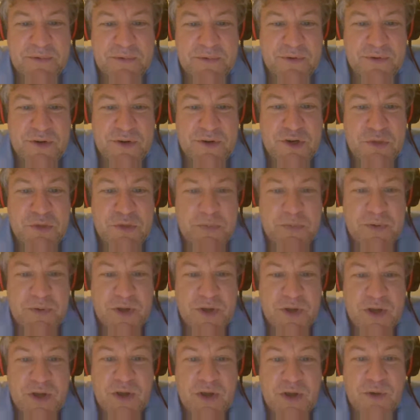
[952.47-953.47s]
group
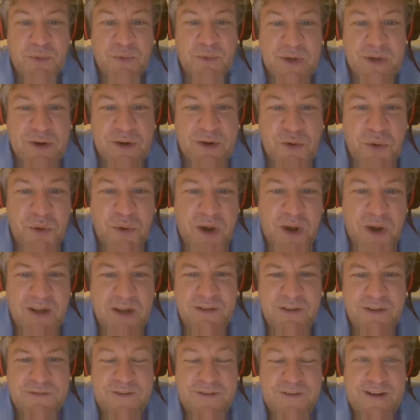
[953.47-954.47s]
when
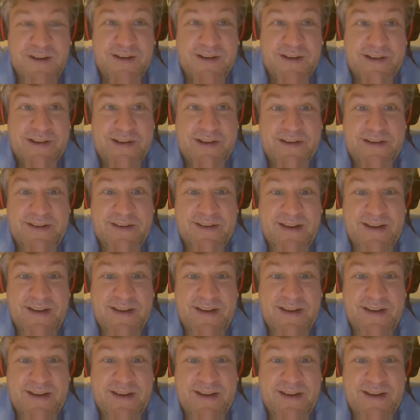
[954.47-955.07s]
qualifying.